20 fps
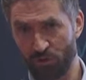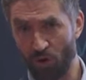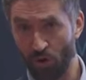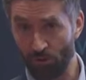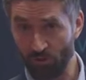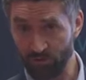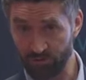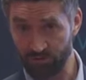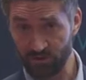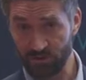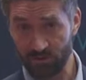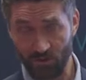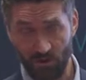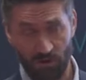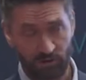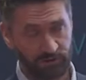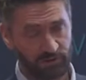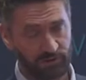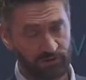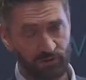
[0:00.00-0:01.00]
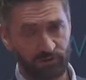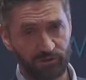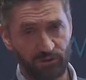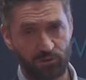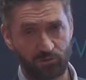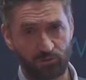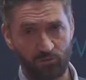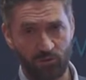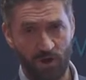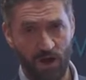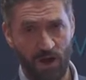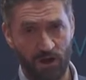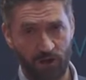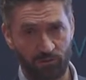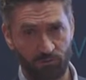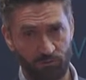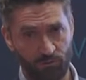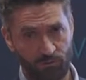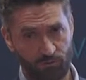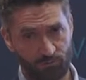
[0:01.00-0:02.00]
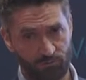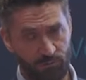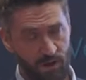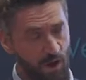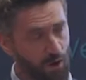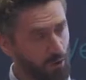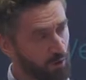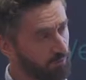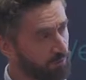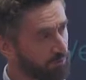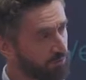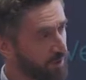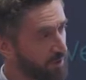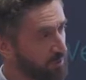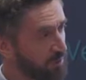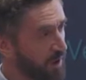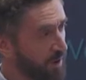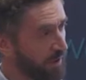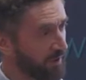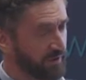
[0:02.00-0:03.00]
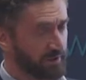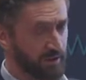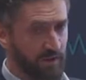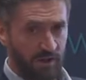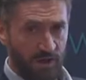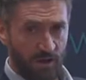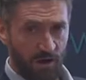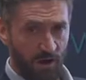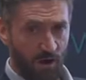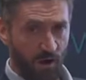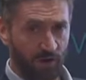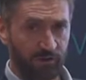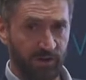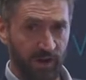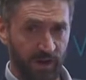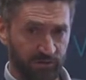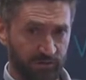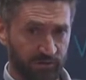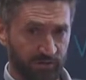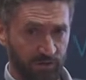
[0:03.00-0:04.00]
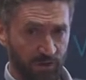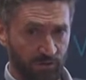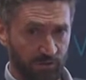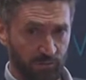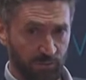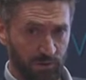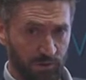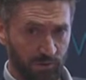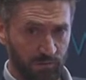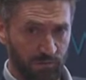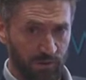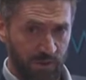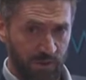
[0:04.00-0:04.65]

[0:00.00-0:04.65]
with R&D costs associated with uh, uh, orphan drug products are tax deductible.